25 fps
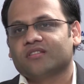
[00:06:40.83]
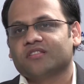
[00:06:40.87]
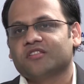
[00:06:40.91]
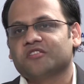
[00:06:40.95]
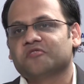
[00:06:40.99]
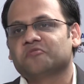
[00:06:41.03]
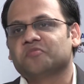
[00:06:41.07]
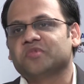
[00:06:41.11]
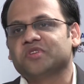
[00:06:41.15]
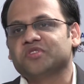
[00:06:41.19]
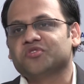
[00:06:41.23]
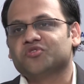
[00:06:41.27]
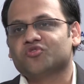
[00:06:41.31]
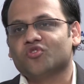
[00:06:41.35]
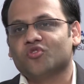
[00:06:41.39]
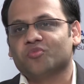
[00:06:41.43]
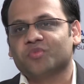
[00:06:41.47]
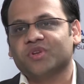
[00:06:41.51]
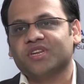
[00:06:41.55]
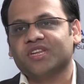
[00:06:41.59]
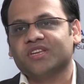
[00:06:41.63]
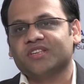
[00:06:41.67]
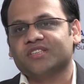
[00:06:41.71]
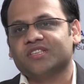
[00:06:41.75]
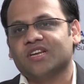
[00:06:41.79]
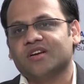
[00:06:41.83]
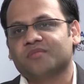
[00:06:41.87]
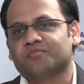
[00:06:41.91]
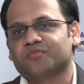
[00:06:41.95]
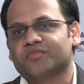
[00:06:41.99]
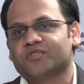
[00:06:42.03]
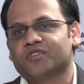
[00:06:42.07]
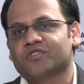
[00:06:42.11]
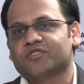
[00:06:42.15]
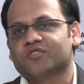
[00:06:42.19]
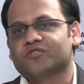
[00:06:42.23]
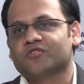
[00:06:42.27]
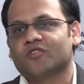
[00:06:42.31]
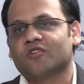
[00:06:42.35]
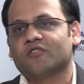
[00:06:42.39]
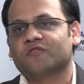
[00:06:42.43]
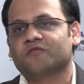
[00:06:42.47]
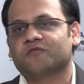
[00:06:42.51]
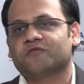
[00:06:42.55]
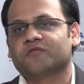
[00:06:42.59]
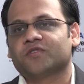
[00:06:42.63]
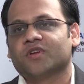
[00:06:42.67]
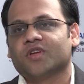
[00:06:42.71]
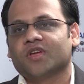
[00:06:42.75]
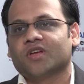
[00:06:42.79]
there have been so many examples
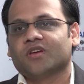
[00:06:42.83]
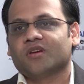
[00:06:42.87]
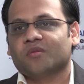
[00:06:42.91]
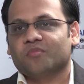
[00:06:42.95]
of